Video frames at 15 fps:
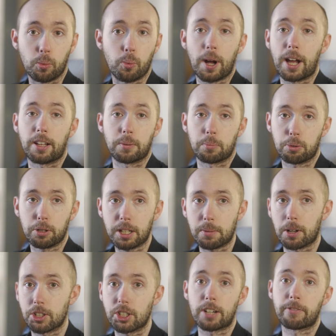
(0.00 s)
well in pretty
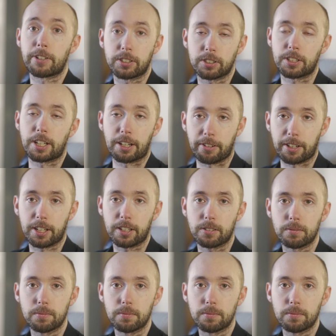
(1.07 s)
much every scenario.